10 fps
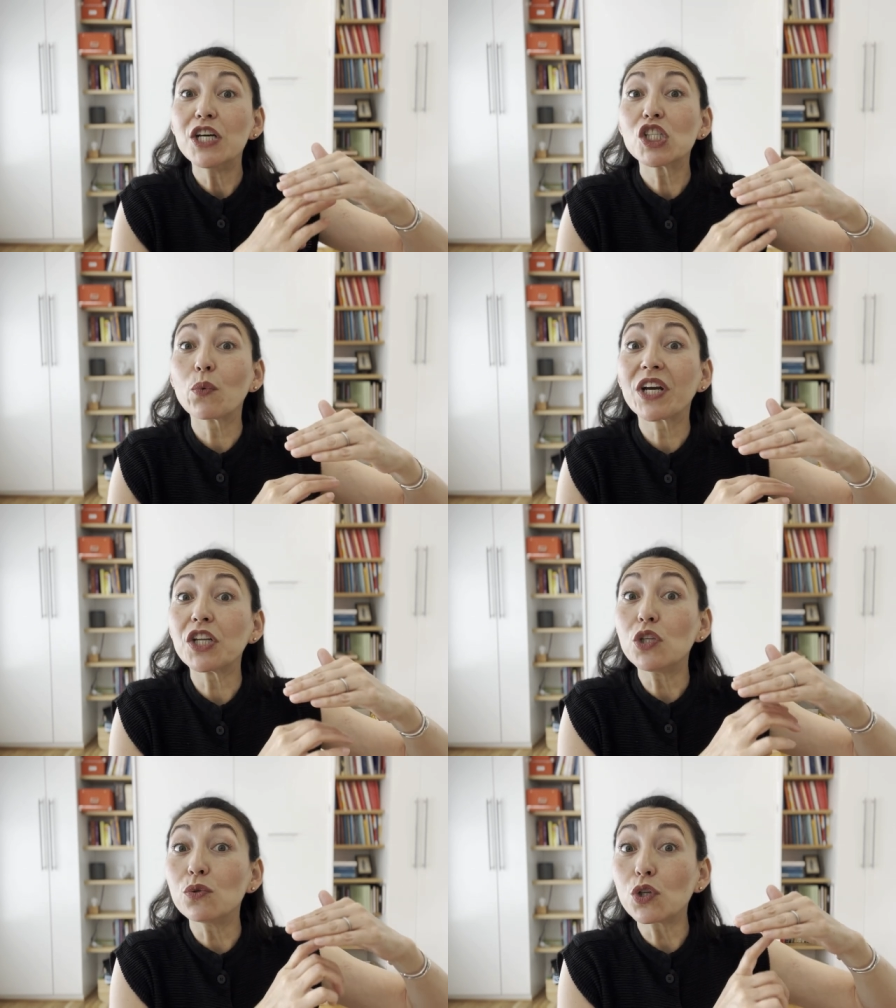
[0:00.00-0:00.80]
So we're gonna
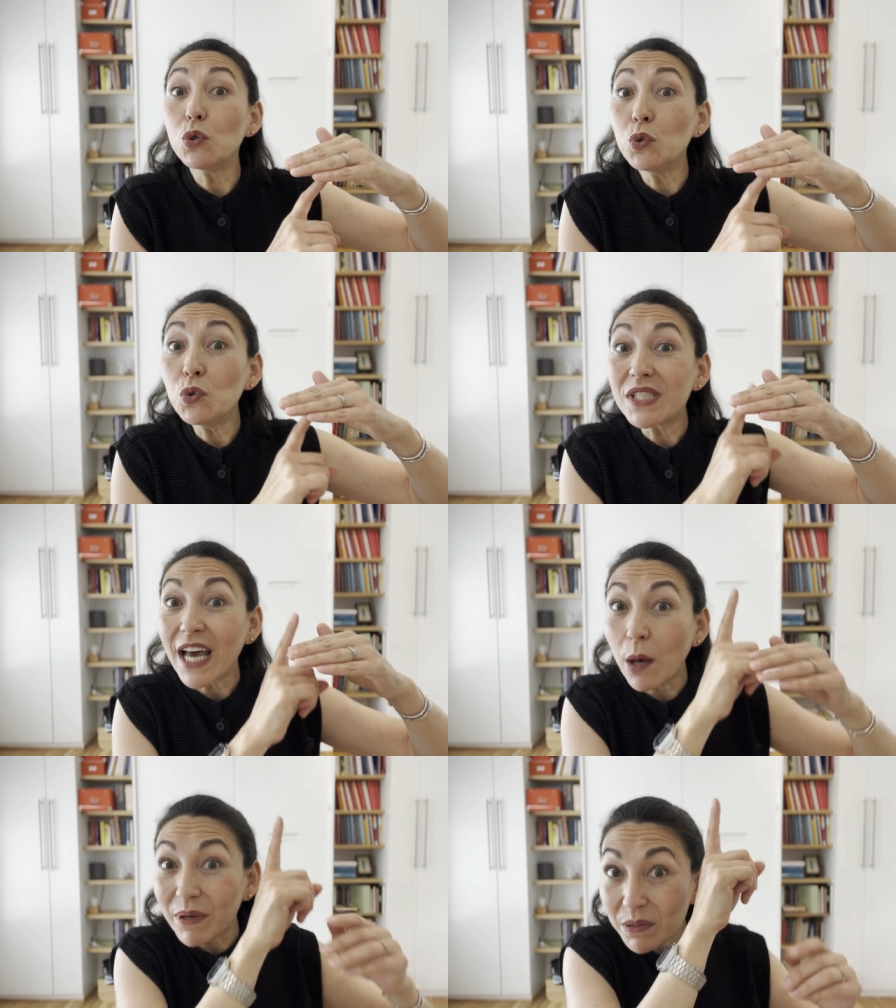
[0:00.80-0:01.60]
use oo to
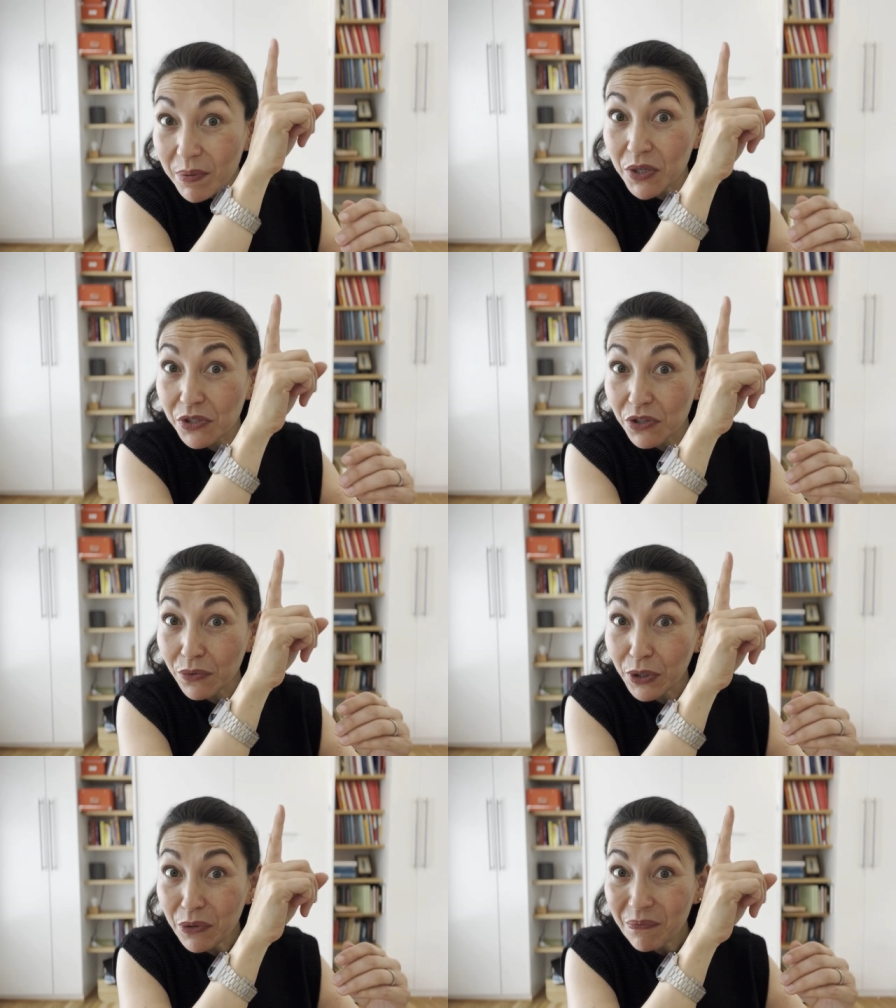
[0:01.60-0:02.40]
help us pierce
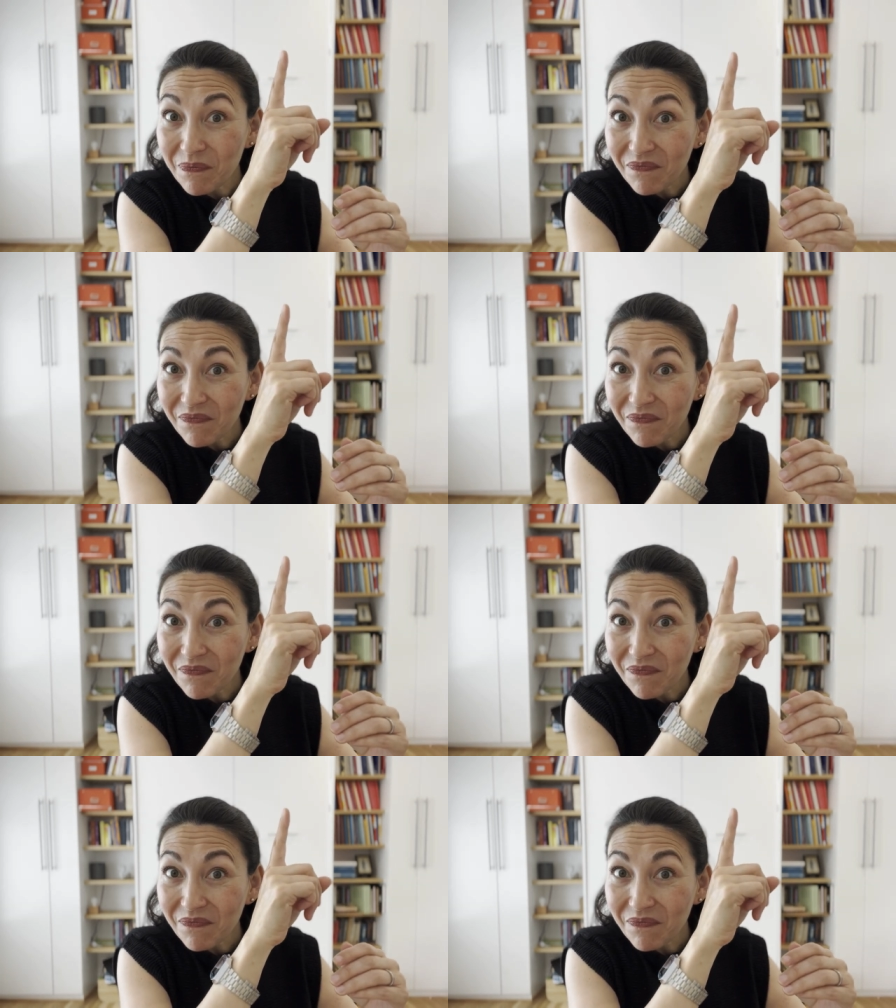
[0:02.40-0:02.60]
through.